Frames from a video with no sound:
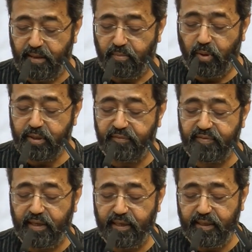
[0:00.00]
What
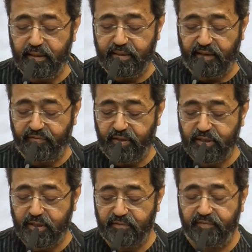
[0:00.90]
if the legal
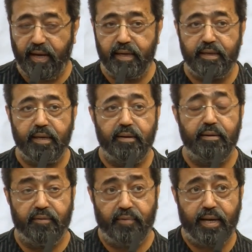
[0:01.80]
definition of
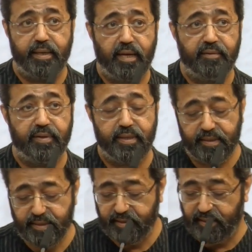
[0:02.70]
valid
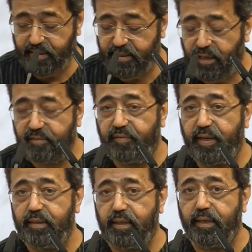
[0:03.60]
evidence is itself
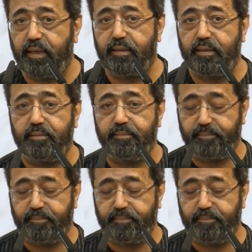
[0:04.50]
incorrect?